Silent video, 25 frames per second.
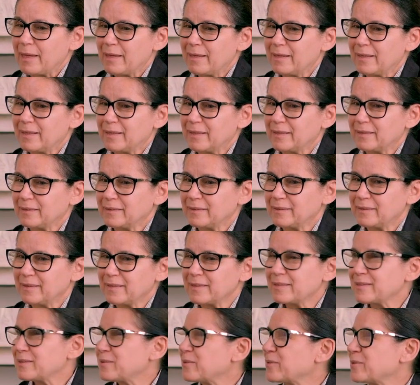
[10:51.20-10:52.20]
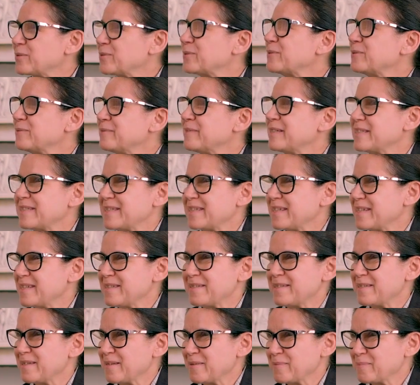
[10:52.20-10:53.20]
And it's not always
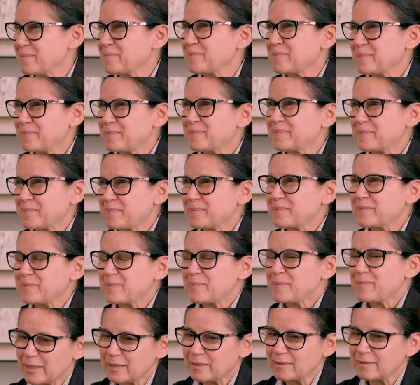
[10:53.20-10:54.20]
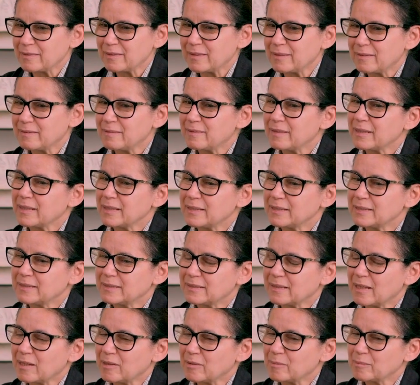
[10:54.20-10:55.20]
easy. It needs
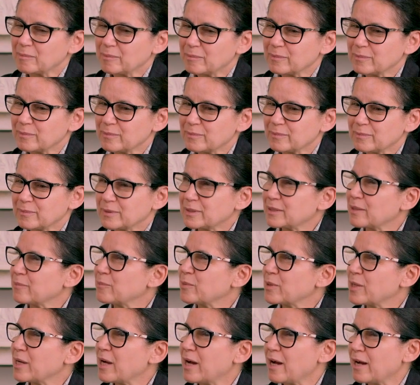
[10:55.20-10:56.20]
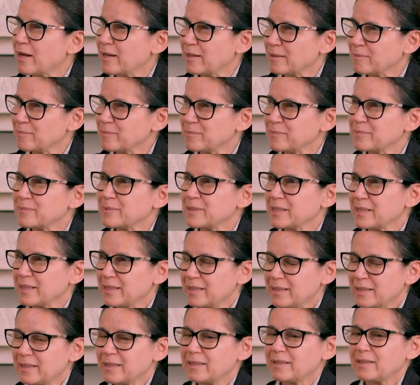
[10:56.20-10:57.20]
some calm,
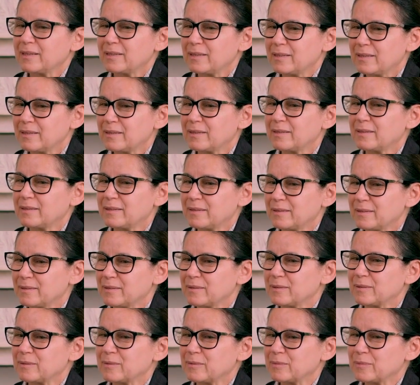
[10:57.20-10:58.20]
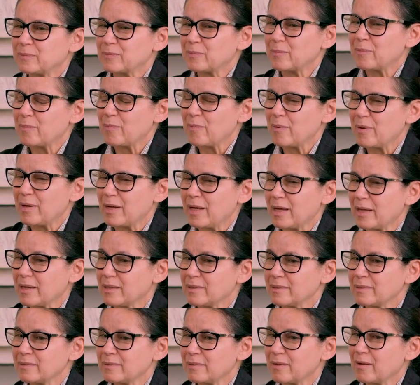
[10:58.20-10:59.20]

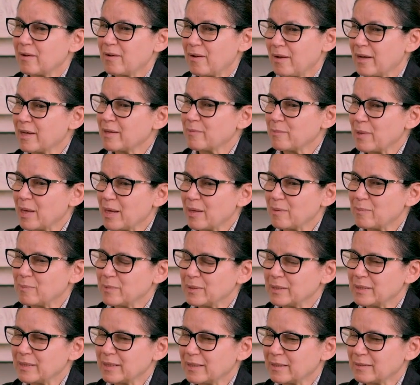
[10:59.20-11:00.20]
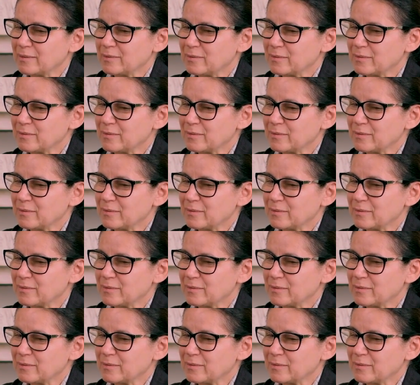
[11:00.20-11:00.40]
and I'm happy that